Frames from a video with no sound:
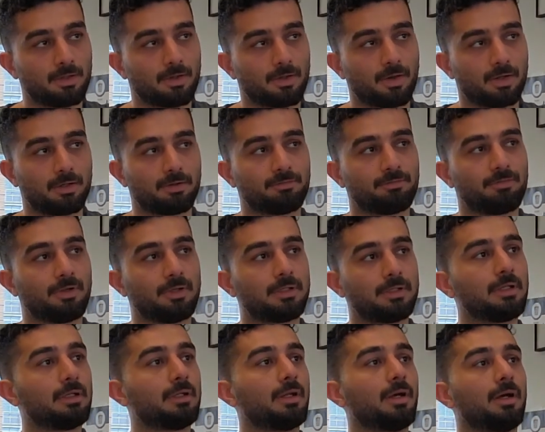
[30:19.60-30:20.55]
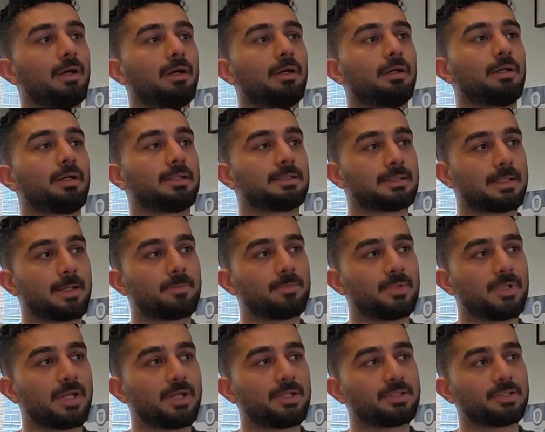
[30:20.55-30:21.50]
On a vanilla
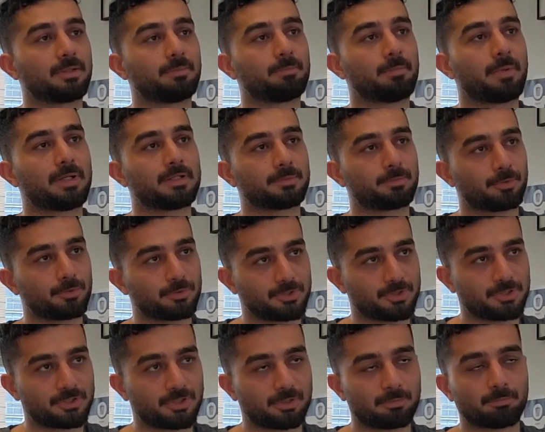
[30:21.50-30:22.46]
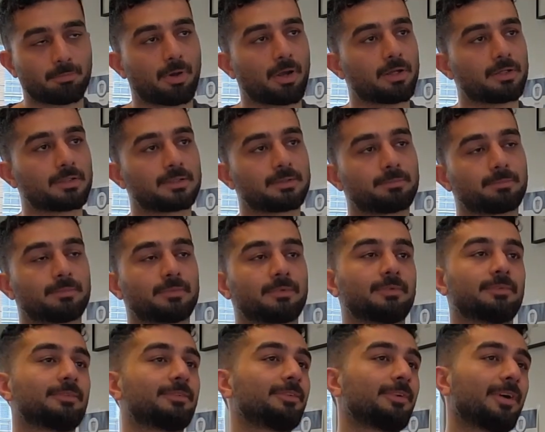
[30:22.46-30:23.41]
examination-based position bias,
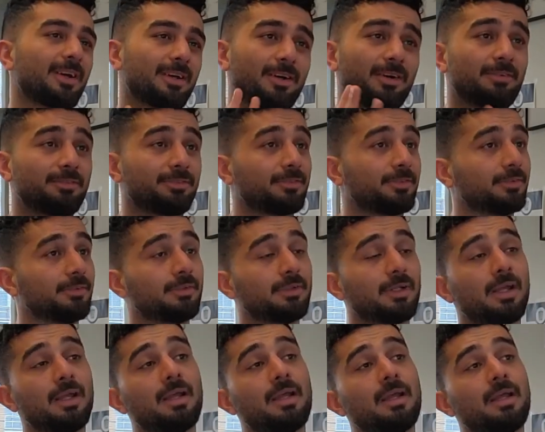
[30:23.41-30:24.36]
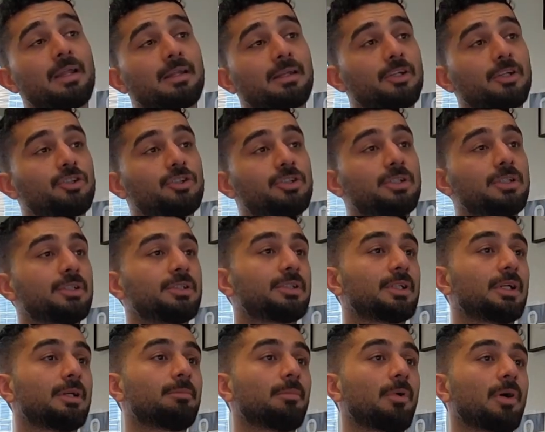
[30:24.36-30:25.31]
fuck off, dude. The
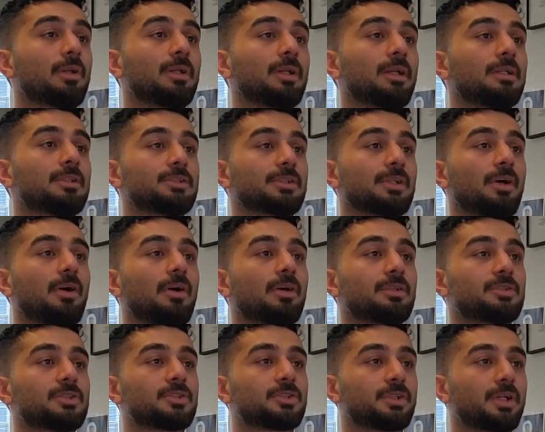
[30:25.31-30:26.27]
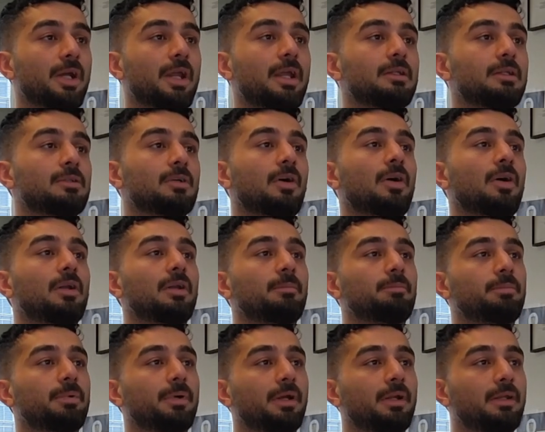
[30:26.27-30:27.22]
teacher models are trained on a
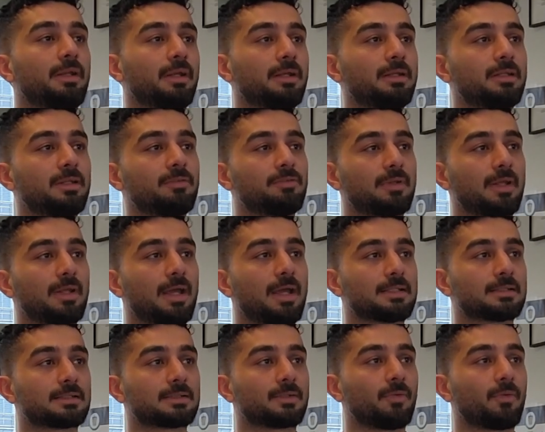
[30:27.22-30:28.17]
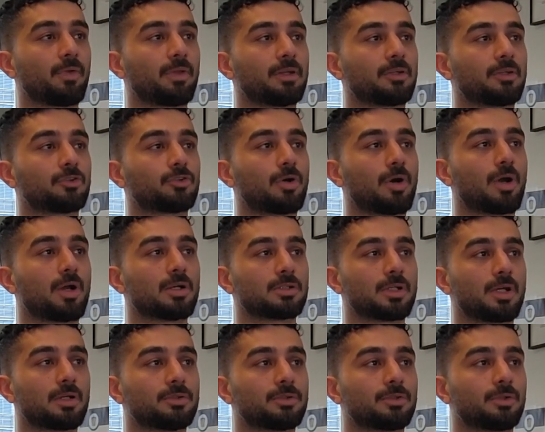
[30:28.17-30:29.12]
predictive task with a
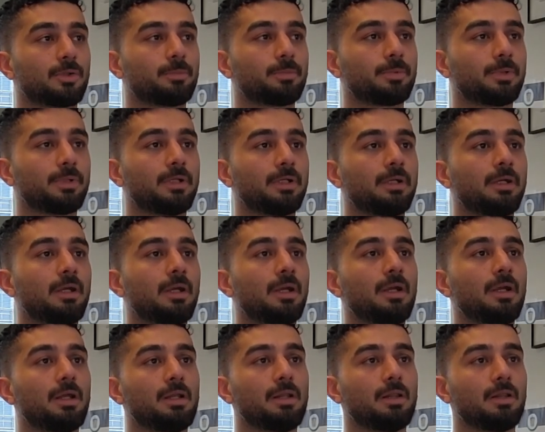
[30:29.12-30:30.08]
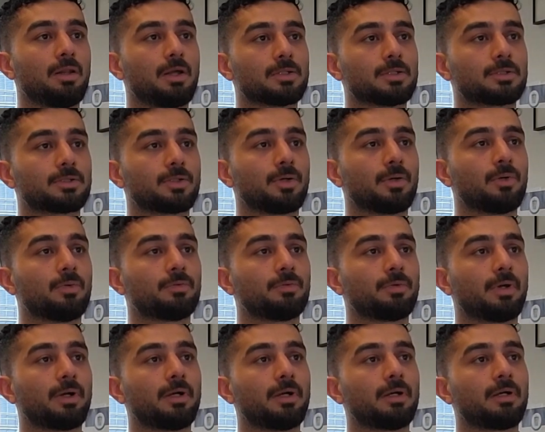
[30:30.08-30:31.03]
cross-entropy loss
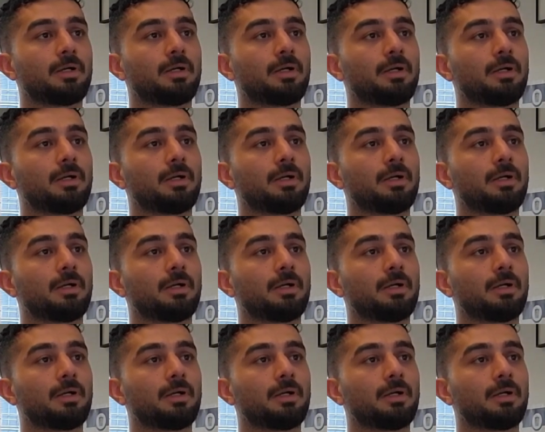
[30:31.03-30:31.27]
over